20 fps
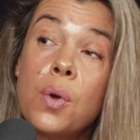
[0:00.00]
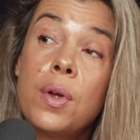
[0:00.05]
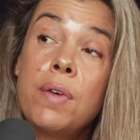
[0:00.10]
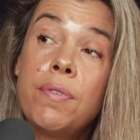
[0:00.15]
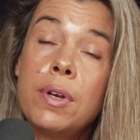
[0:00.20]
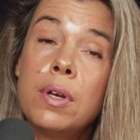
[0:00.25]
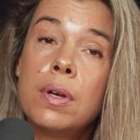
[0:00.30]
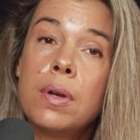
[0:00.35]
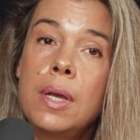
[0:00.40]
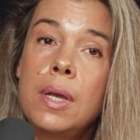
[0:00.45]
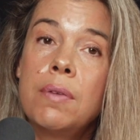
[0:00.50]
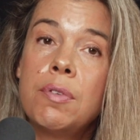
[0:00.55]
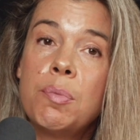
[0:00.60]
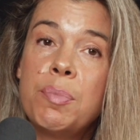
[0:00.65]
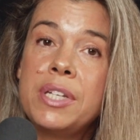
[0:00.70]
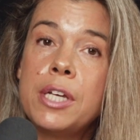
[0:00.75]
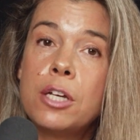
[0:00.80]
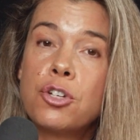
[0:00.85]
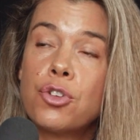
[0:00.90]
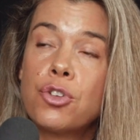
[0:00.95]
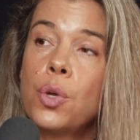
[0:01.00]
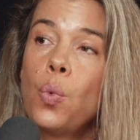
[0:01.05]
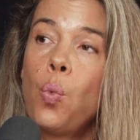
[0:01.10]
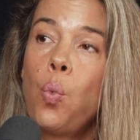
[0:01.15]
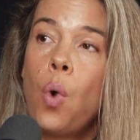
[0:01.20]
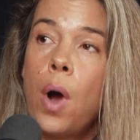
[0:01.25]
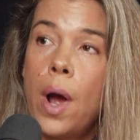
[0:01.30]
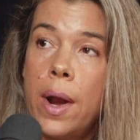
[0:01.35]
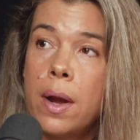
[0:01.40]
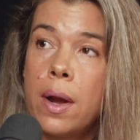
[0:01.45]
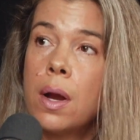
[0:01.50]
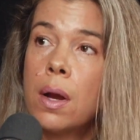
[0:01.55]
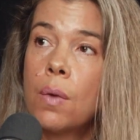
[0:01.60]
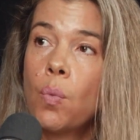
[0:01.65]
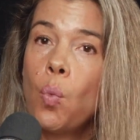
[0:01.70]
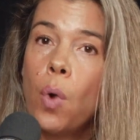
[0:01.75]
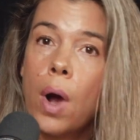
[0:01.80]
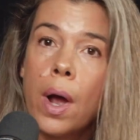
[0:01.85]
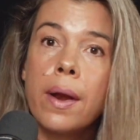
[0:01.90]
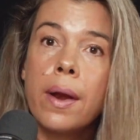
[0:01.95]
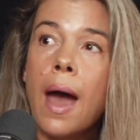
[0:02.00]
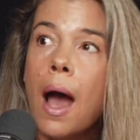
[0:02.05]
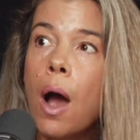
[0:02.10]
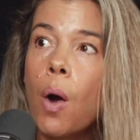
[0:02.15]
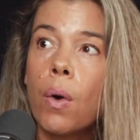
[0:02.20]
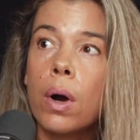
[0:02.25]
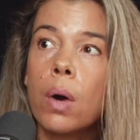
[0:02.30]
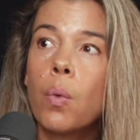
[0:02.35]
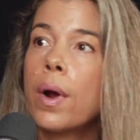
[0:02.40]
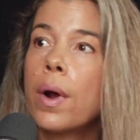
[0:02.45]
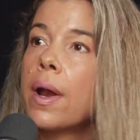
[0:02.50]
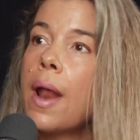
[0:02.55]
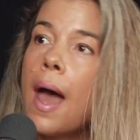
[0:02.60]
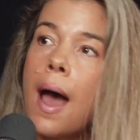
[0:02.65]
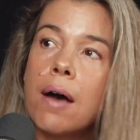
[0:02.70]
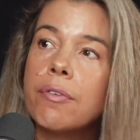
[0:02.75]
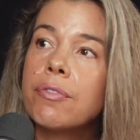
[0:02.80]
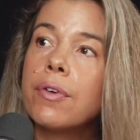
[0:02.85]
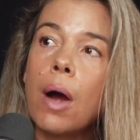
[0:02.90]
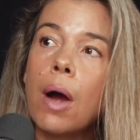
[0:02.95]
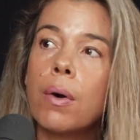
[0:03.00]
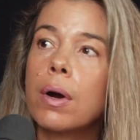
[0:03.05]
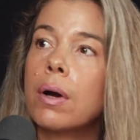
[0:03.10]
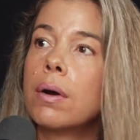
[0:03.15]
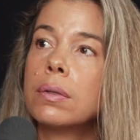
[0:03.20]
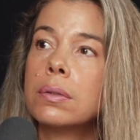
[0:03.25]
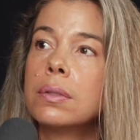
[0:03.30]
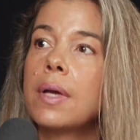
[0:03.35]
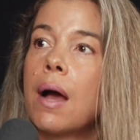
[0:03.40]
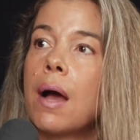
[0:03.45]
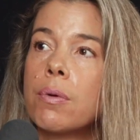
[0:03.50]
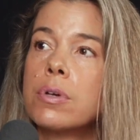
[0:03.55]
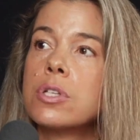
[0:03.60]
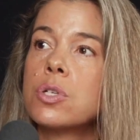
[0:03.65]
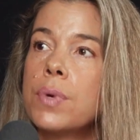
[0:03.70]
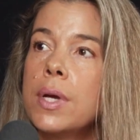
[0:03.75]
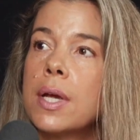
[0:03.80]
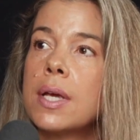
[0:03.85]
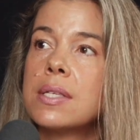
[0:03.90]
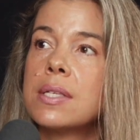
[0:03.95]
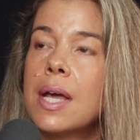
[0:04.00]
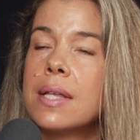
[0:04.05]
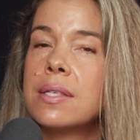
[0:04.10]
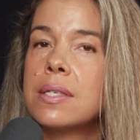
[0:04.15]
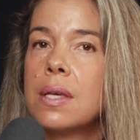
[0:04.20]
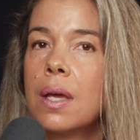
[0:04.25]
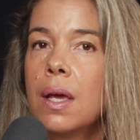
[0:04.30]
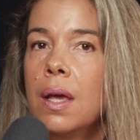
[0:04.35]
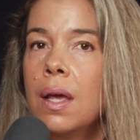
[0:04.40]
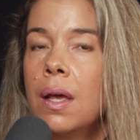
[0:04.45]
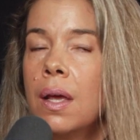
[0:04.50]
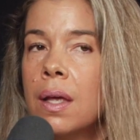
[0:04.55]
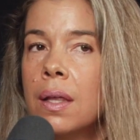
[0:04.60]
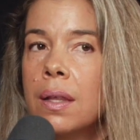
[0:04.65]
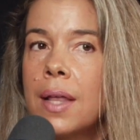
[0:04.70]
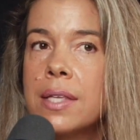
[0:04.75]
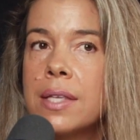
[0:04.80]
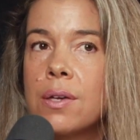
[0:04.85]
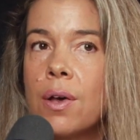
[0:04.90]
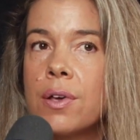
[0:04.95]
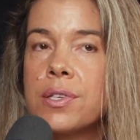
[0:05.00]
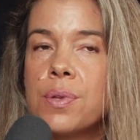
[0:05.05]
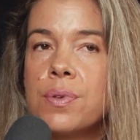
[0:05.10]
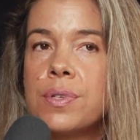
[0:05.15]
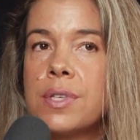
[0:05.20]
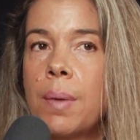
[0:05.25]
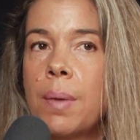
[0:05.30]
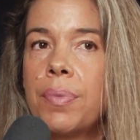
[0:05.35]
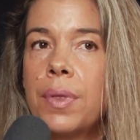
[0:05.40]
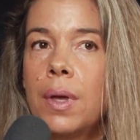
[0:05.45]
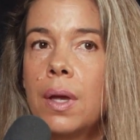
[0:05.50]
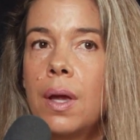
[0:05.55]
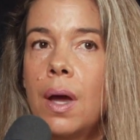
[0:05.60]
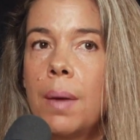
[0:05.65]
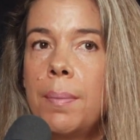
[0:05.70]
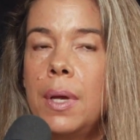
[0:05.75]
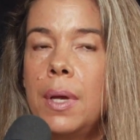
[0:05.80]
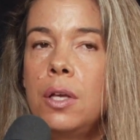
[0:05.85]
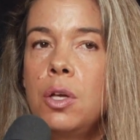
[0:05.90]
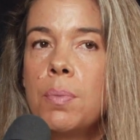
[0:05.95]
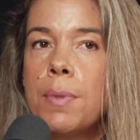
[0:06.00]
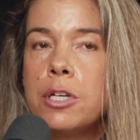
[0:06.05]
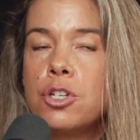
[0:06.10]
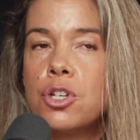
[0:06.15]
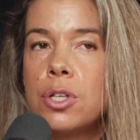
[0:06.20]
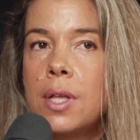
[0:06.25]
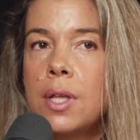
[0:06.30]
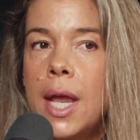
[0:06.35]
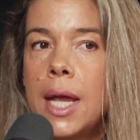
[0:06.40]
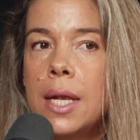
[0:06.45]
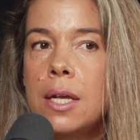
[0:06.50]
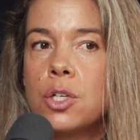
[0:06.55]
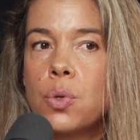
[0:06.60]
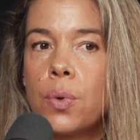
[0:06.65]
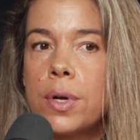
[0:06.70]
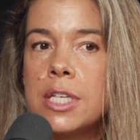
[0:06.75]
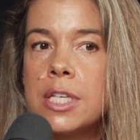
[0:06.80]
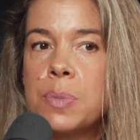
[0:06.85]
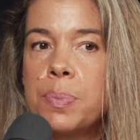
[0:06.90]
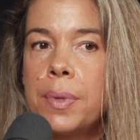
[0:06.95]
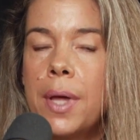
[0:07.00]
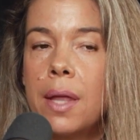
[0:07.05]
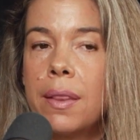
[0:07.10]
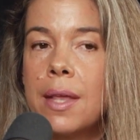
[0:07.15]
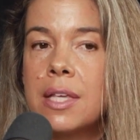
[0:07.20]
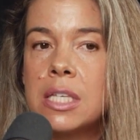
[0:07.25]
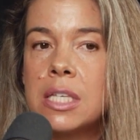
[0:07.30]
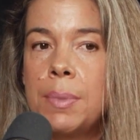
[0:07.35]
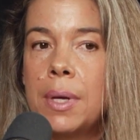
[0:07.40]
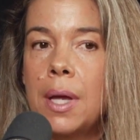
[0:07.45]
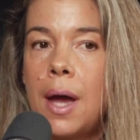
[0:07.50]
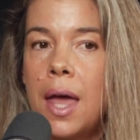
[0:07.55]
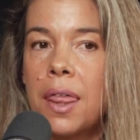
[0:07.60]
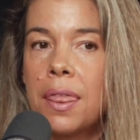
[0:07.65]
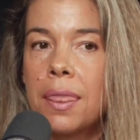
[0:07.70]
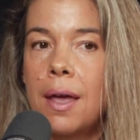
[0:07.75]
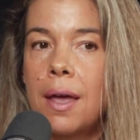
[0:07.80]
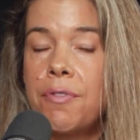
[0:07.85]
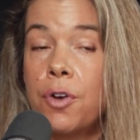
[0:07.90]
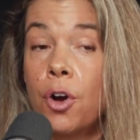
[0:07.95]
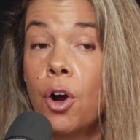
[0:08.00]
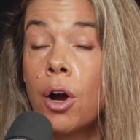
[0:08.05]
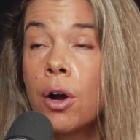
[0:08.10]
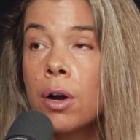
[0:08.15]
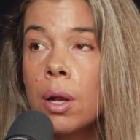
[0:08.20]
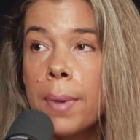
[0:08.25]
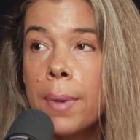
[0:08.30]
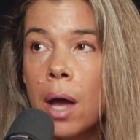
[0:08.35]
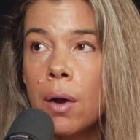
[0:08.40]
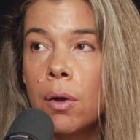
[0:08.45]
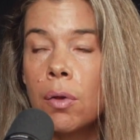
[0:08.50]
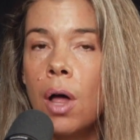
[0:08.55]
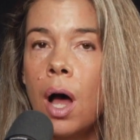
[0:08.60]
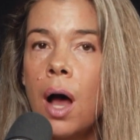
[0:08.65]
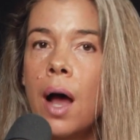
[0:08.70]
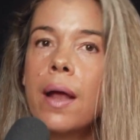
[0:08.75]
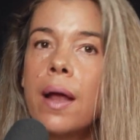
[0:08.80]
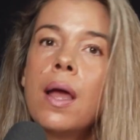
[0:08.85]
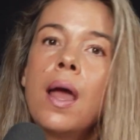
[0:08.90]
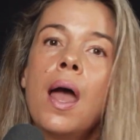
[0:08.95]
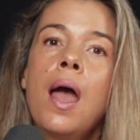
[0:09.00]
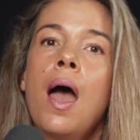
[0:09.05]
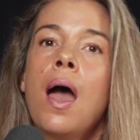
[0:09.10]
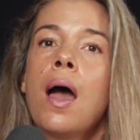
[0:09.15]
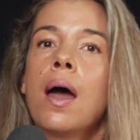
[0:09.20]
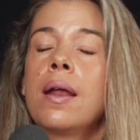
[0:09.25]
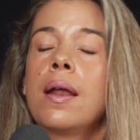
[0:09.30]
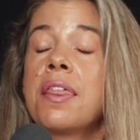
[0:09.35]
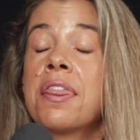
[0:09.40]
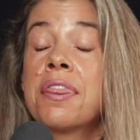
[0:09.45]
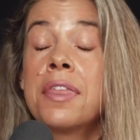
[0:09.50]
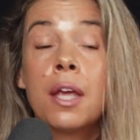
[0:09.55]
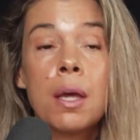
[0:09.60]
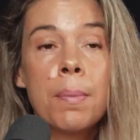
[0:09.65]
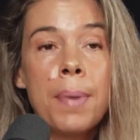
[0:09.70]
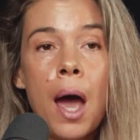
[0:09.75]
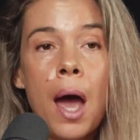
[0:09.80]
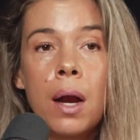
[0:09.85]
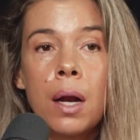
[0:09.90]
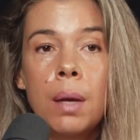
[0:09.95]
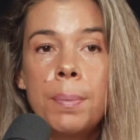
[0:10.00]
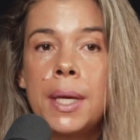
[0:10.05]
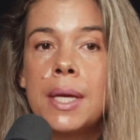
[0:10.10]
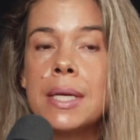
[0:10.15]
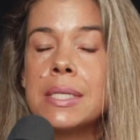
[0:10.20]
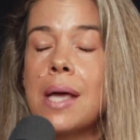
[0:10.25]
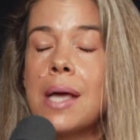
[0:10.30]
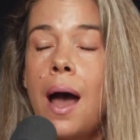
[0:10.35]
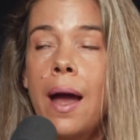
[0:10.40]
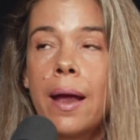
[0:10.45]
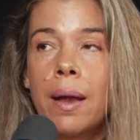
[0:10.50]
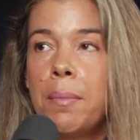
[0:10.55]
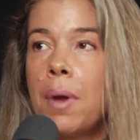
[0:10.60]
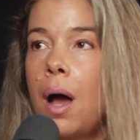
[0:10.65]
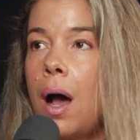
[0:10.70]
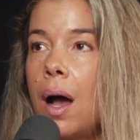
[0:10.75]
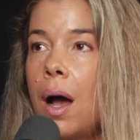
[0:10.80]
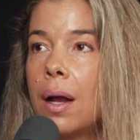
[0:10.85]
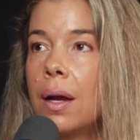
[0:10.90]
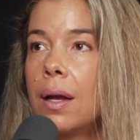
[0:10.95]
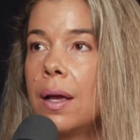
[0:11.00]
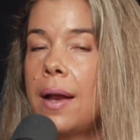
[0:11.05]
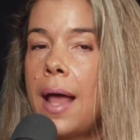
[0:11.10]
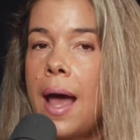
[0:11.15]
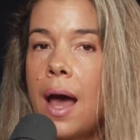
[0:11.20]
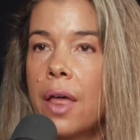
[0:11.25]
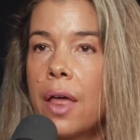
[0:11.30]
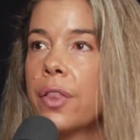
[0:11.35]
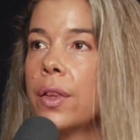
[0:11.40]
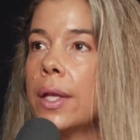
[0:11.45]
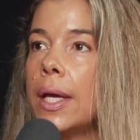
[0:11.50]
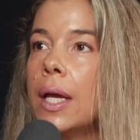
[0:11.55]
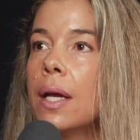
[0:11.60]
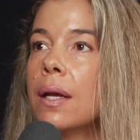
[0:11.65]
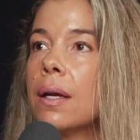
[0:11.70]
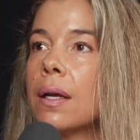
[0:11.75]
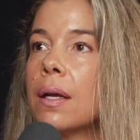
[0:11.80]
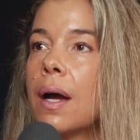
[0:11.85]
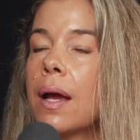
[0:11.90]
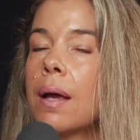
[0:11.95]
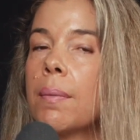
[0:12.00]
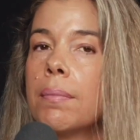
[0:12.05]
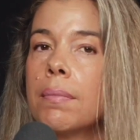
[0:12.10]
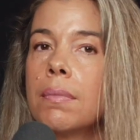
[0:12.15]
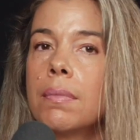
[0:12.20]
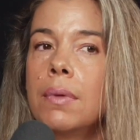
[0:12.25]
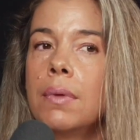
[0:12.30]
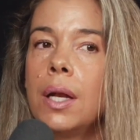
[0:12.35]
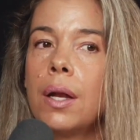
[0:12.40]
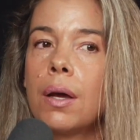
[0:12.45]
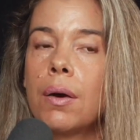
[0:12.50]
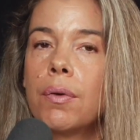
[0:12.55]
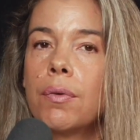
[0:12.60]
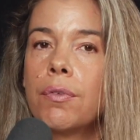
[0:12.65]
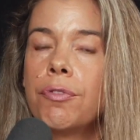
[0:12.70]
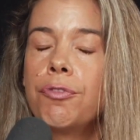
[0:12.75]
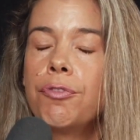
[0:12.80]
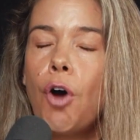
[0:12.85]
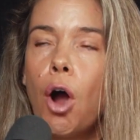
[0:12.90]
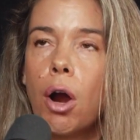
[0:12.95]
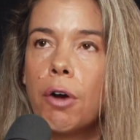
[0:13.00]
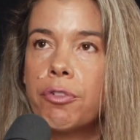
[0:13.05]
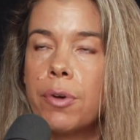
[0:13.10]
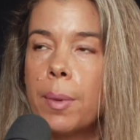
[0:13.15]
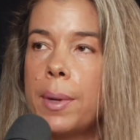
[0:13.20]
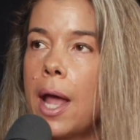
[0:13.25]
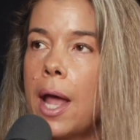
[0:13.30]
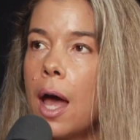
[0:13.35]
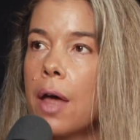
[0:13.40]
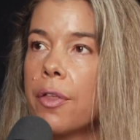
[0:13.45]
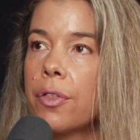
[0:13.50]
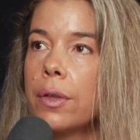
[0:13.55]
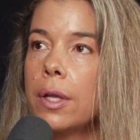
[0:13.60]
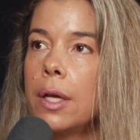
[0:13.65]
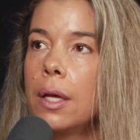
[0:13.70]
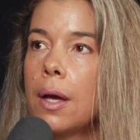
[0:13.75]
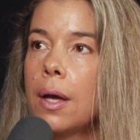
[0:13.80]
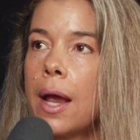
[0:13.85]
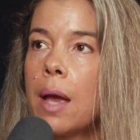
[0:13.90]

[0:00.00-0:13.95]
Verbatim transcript: even even potentially one one hour, one and a half hour hours a week, because that's that's also something. I mean, you mentioned the 80-20 split, and that's something I, I've heard about a lot and I think about it because I am not an athlete. I am, you know, far from an athlete. I